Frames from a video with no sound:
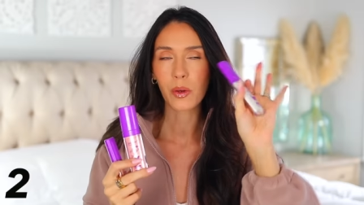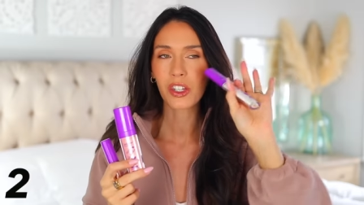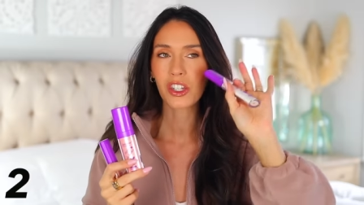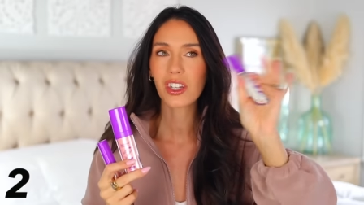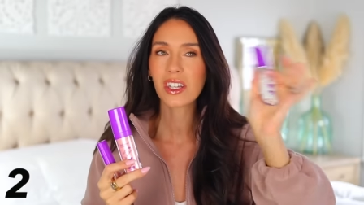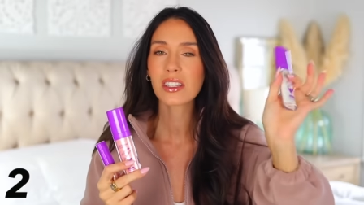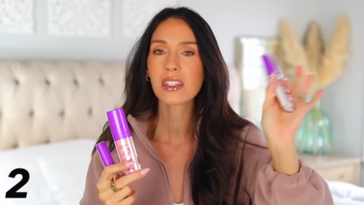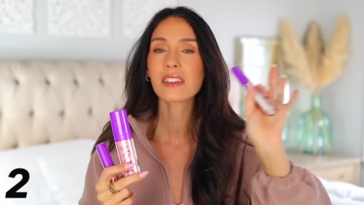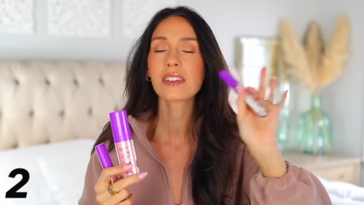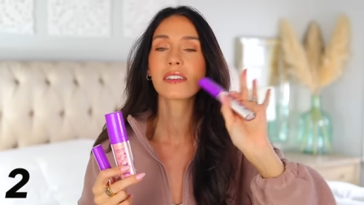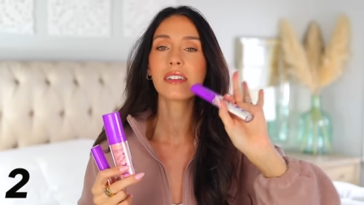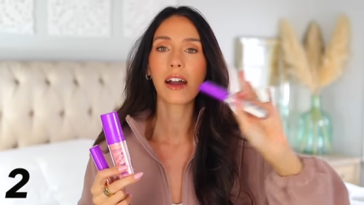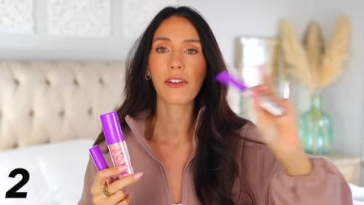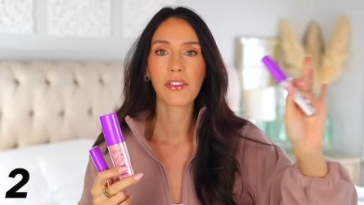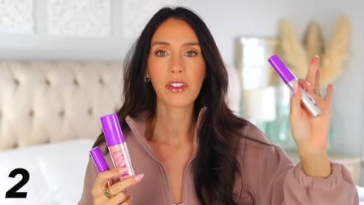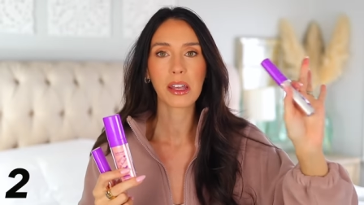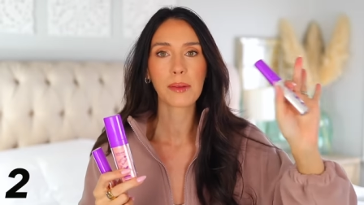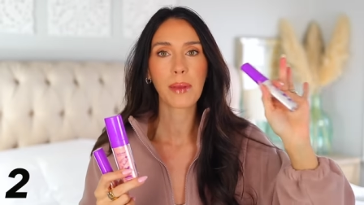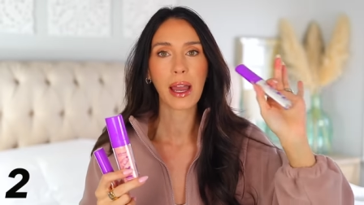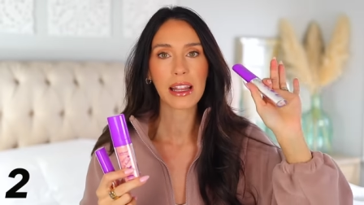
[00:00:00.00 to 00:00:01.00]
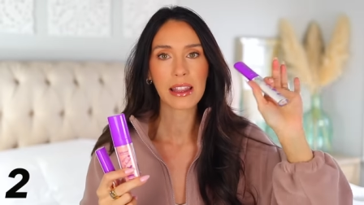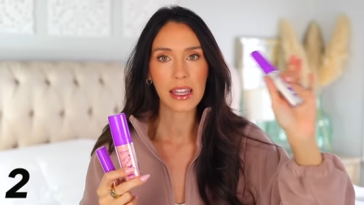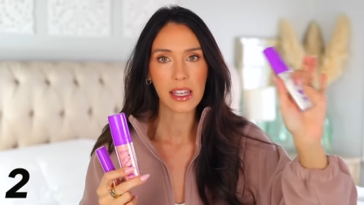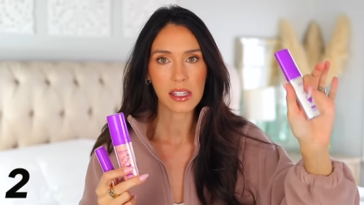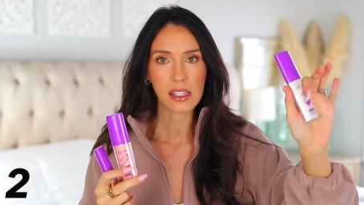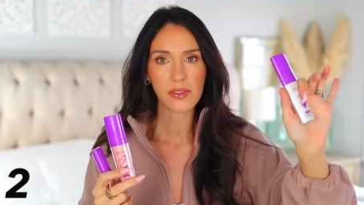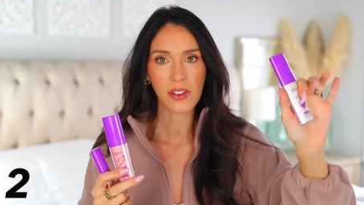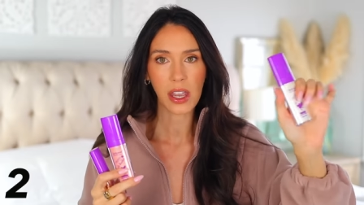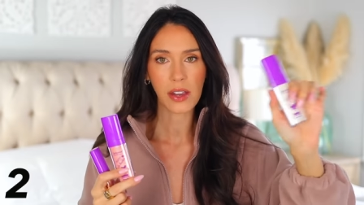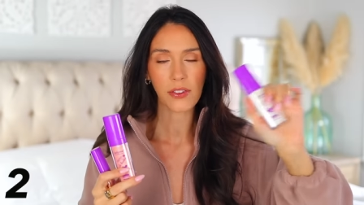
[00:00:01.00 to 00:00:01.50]
which this is definitely my
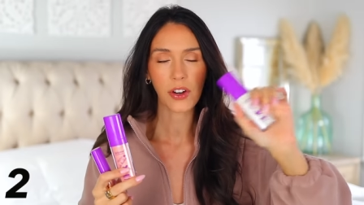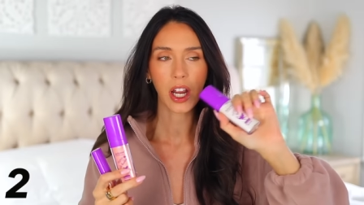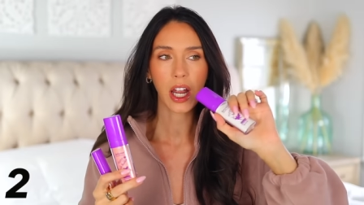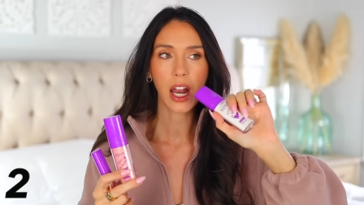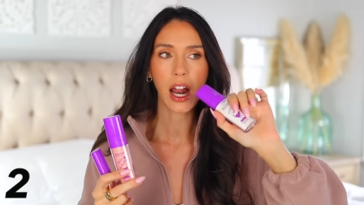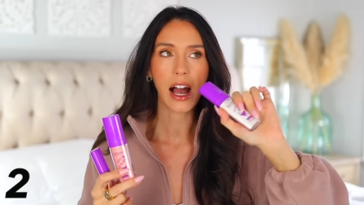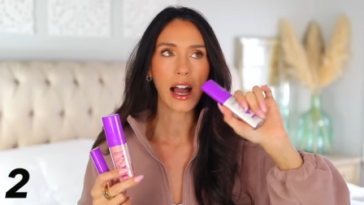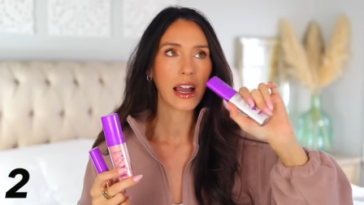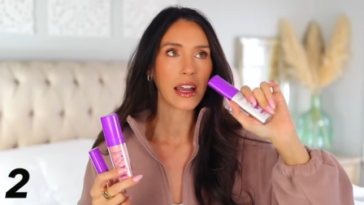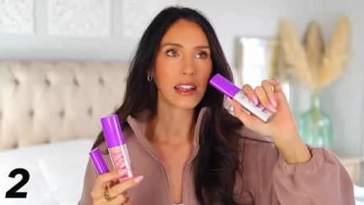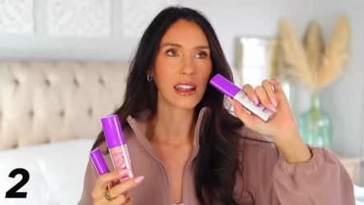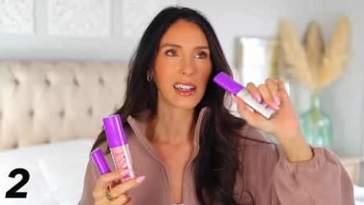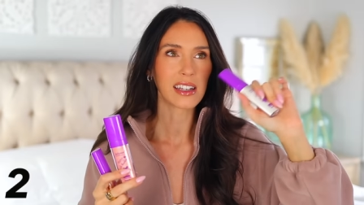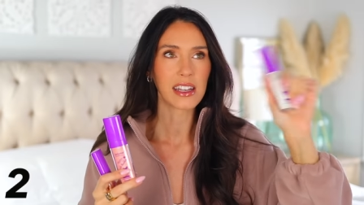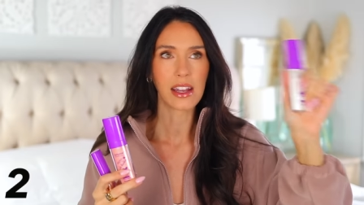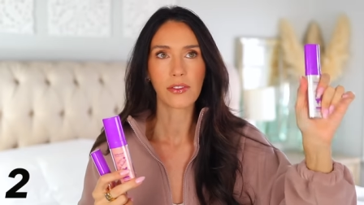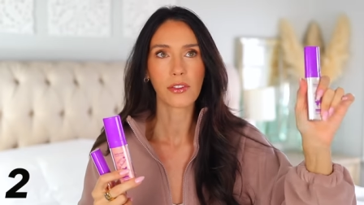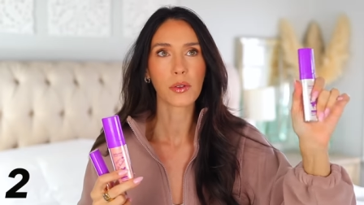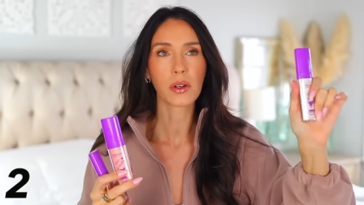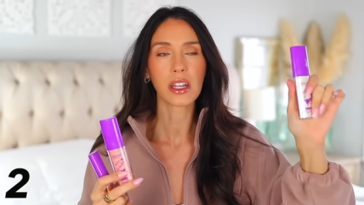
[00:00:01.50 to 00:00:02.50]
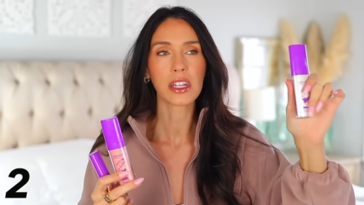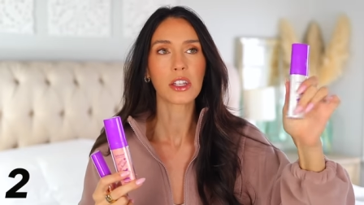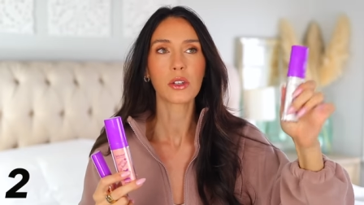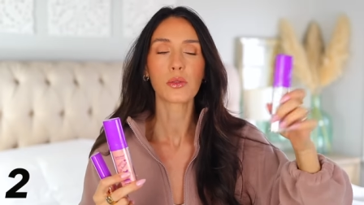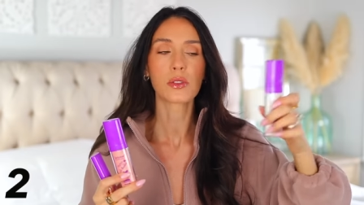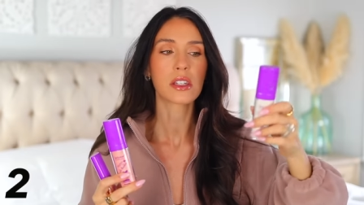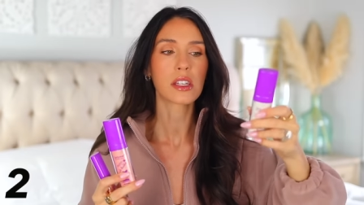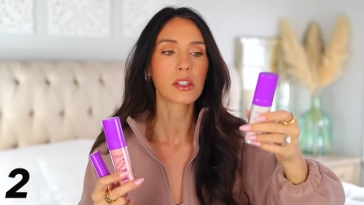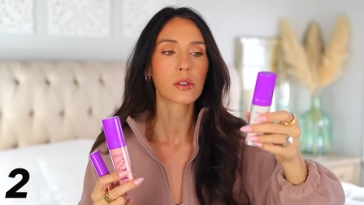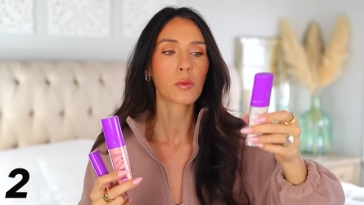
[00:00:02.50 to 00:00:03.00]
least favorite. I like never really use
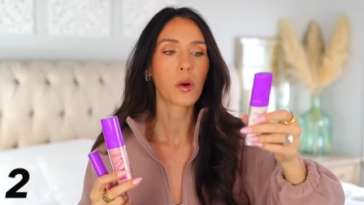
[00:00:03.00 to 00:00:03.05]
this